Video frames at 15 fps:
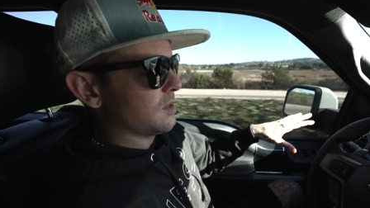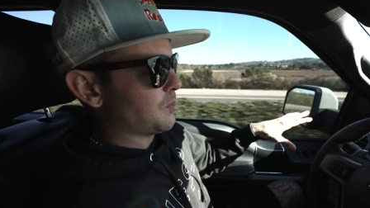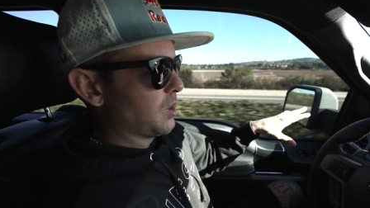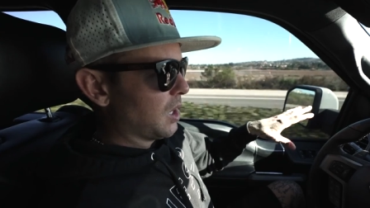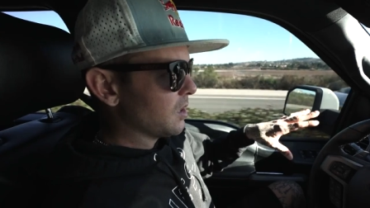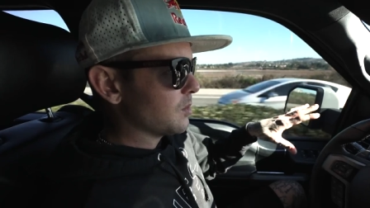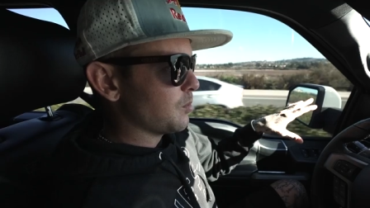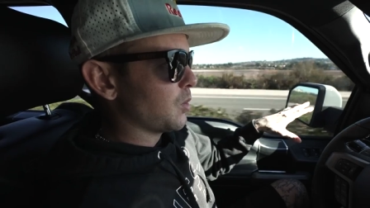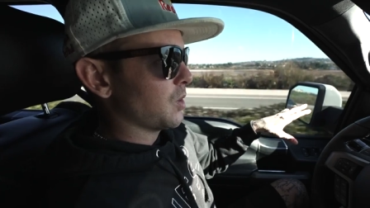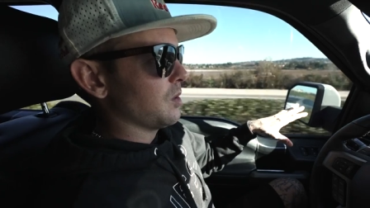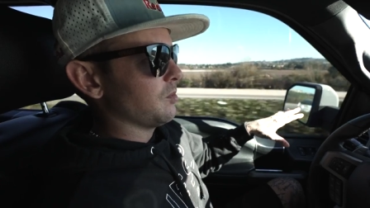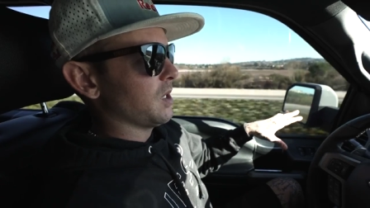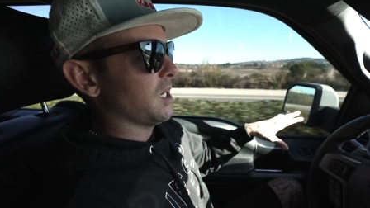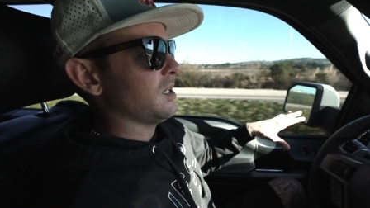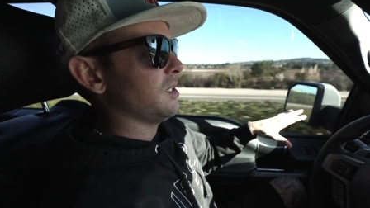It's beyond
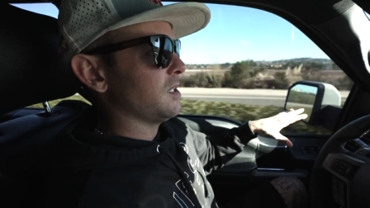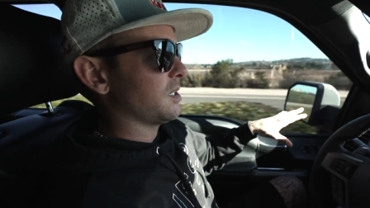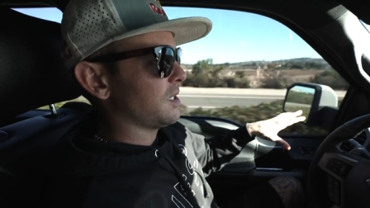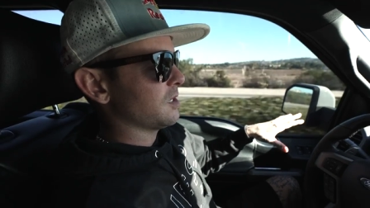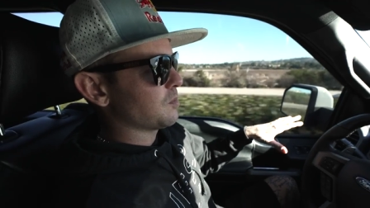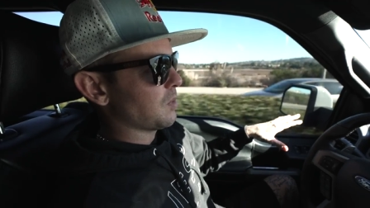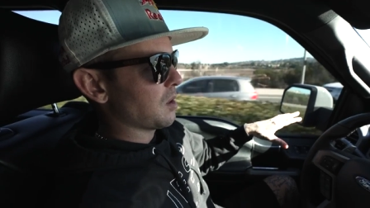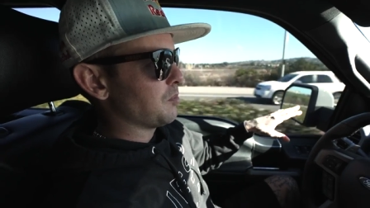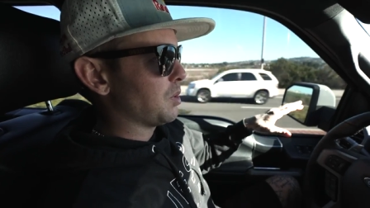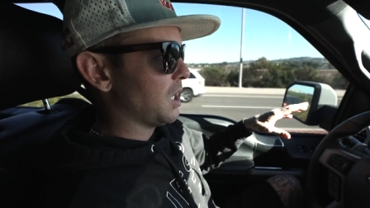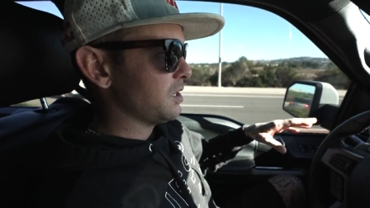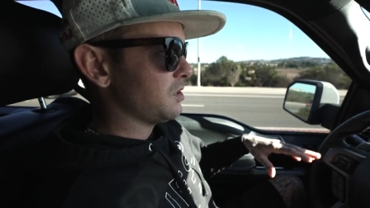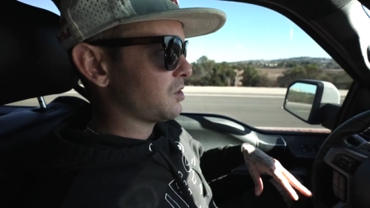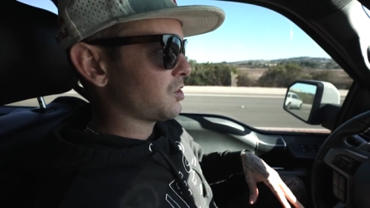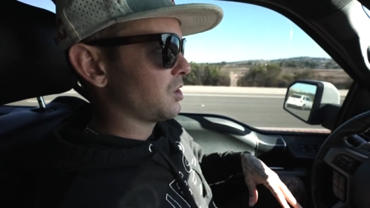important, man. It gets my
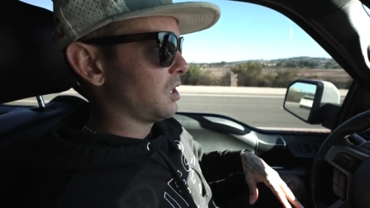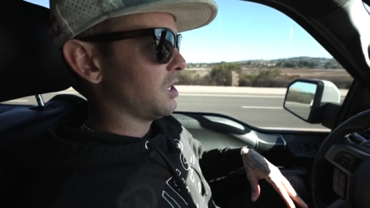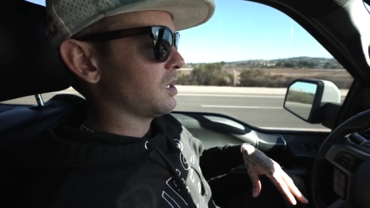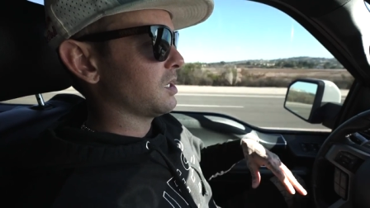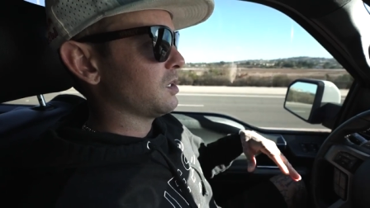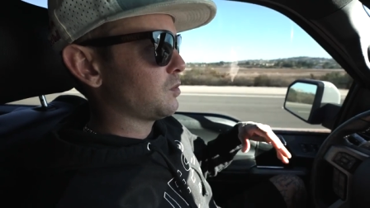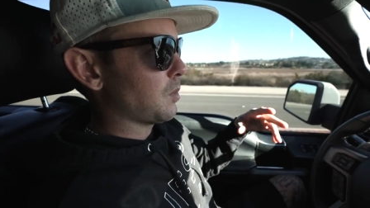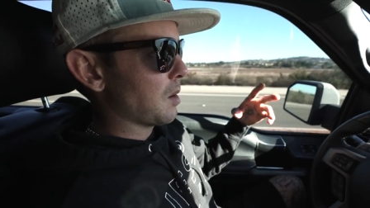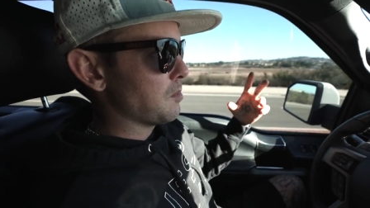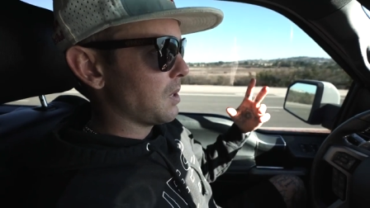body strong, gets my